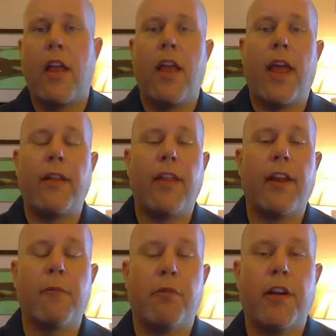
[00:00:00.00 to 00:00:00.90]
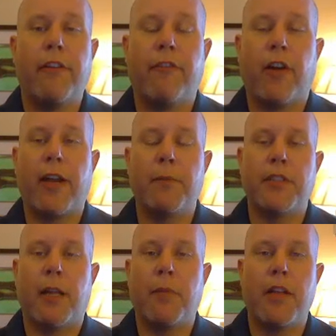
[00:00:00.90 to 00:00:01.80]
And then it pre-frames
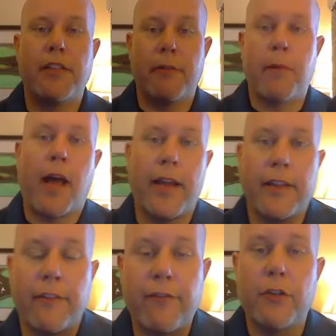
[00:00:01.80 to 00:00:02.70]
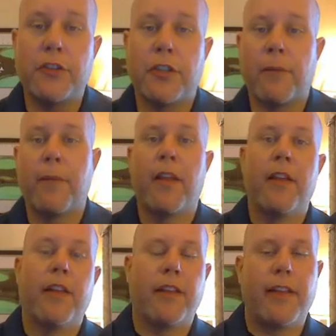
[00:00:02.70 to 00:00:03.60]
them to buy in the future.
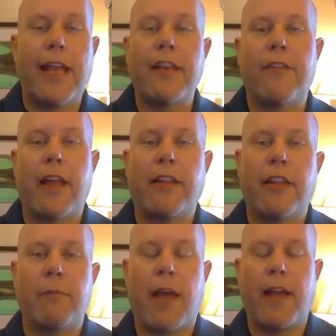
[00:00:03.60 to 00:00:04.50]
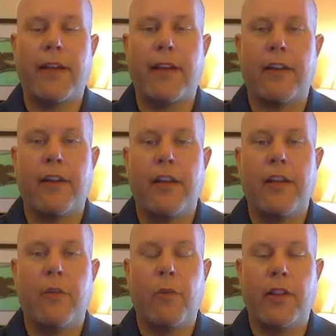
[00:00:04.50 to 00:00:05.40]
In the end of that lead magnet,
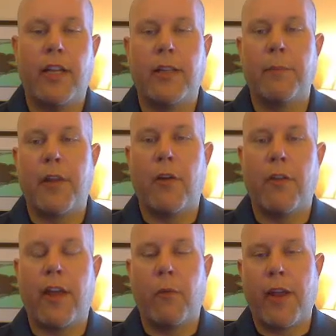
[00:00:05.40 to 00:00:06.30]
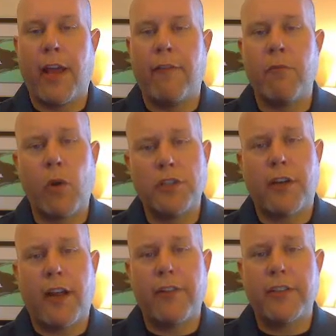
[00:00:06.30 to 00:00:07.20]
we let them know that we have more
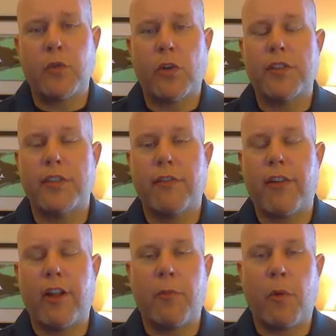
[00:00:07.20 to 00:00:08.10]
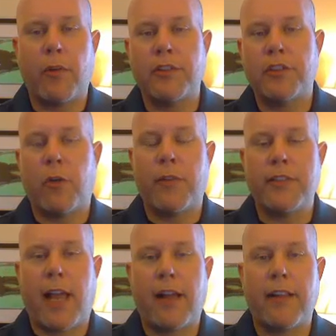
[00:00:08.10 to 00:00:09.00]
traffic sources available. We're going to show them
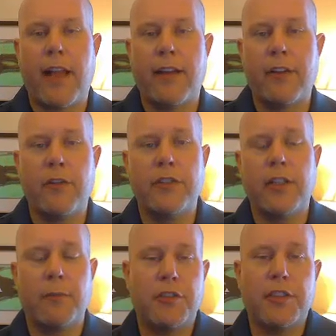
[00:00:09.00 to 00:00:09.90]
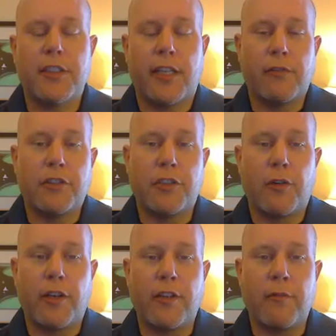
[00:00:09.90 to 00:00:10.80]
exactly how to use them, just like was
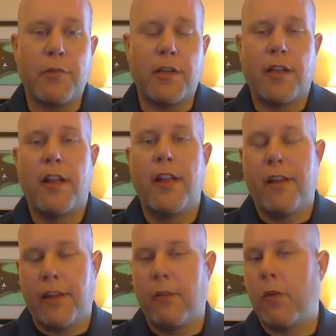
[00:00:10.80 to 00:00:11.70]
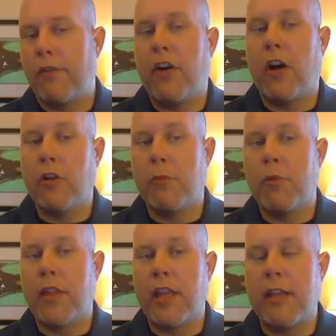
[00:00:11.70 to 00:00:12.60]
shown in the book. And then we follow up
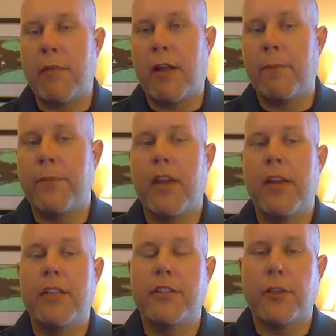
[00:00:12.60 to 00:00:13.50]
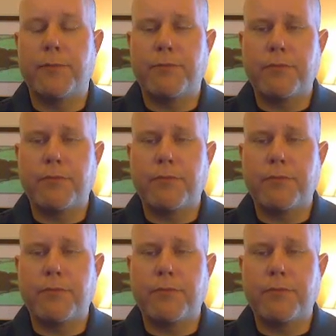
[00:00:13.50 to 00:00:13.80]
with email. So